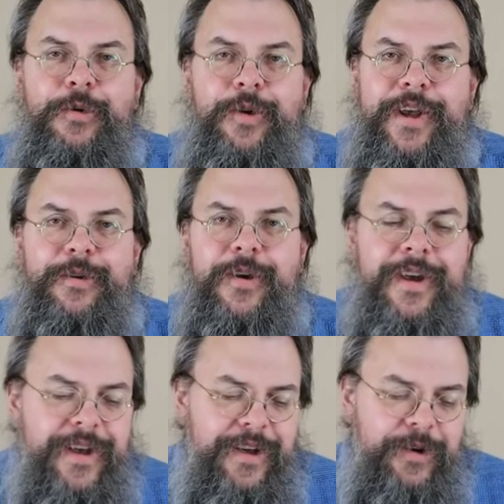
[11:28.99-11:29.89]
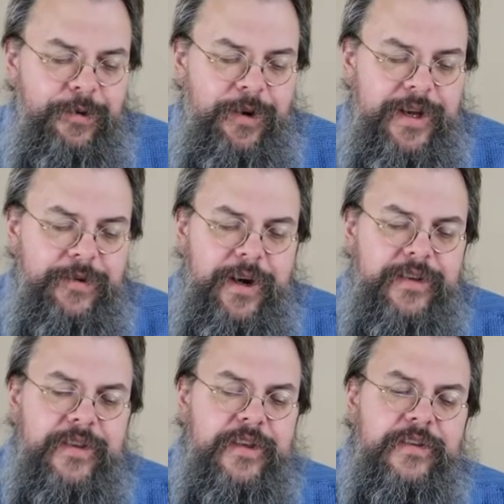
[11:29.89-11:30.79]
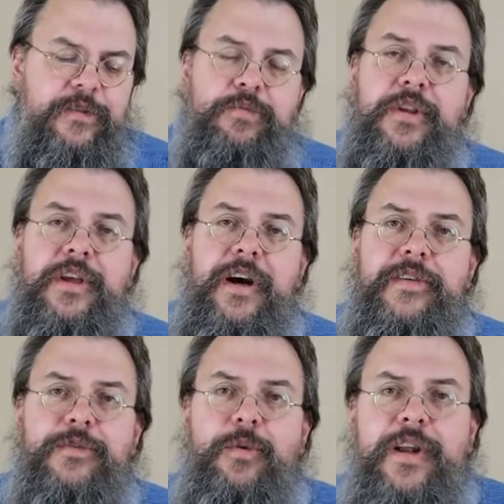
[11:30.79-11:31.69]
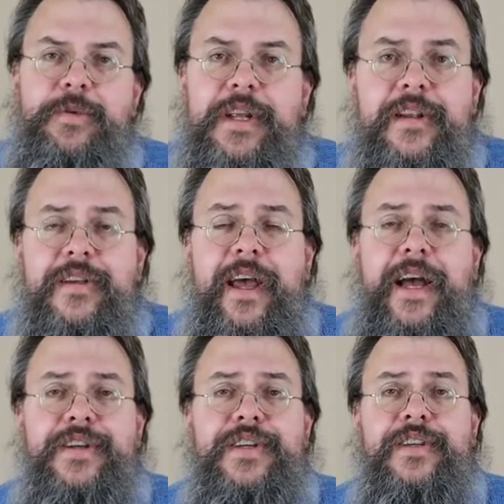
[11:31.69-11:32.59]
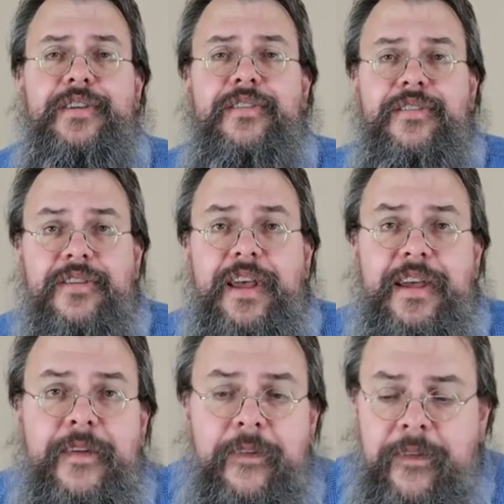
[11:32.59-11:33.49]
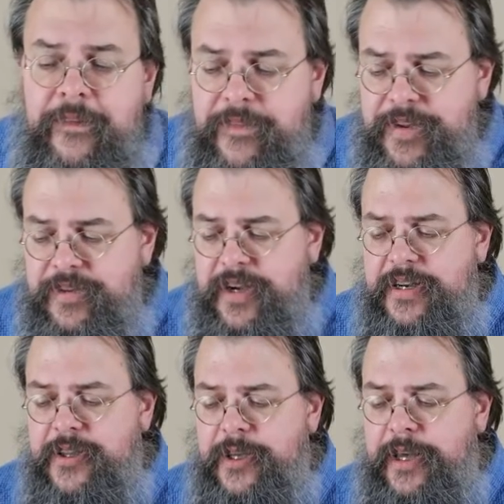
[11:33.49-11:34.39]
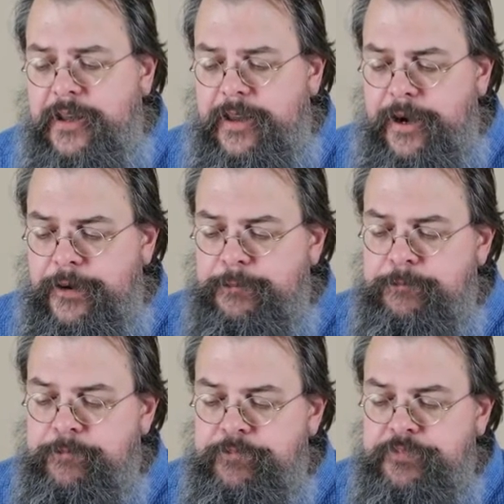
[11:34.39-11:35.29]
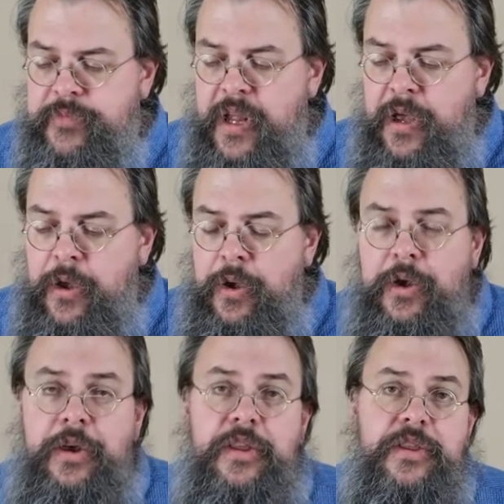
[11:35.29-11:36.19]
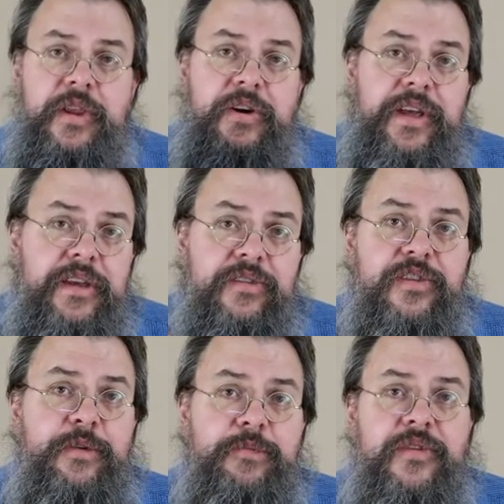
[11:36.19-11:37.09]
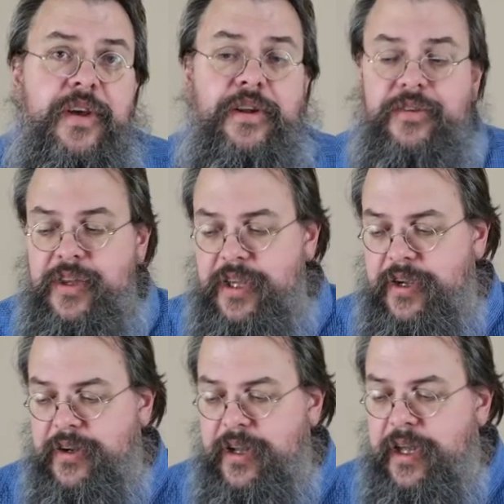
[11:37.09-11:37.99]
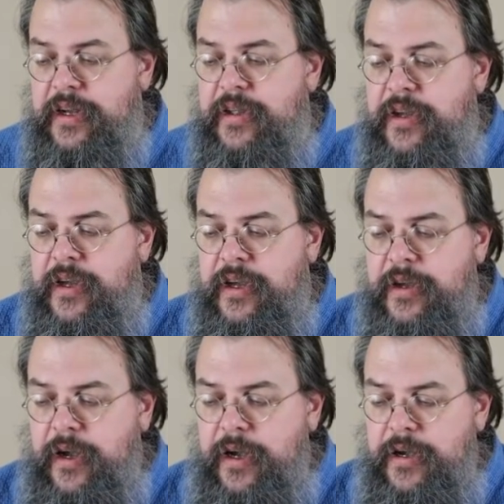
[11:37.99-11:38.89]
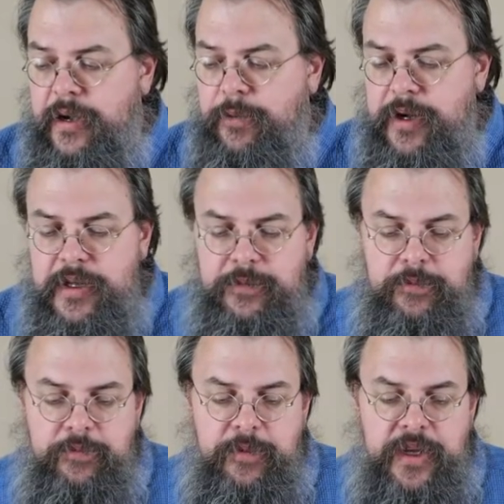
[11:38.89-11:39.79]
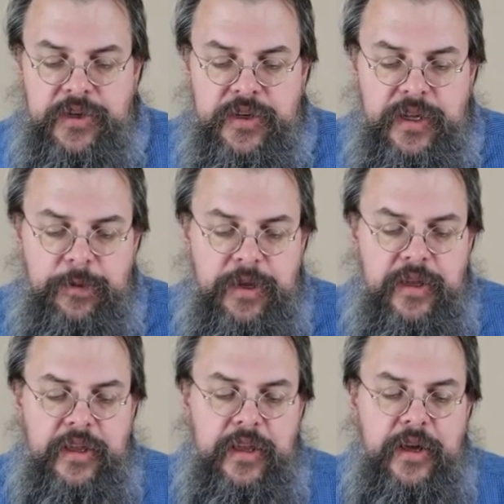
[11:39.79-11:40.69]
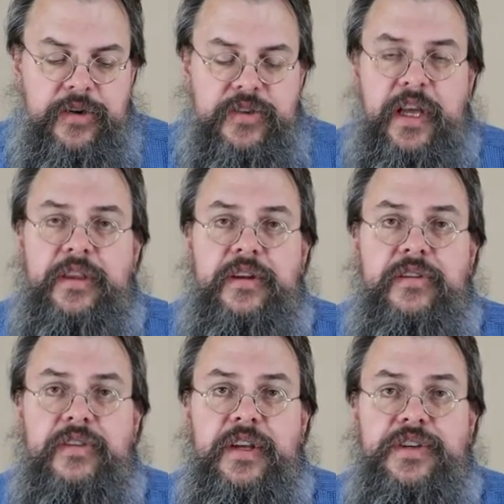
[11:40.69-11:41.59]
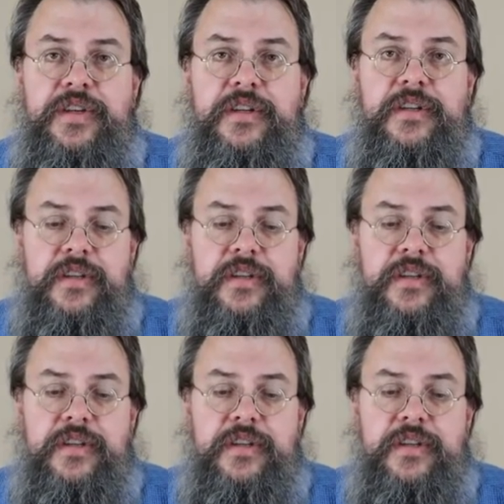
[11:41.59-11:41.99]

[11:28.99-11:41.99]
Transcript: Wait, why isn't this completely obvious? Why do we need to actually say this kind of thing out loud? There is some subtlety here, and I want to make sure that we understand the distinction.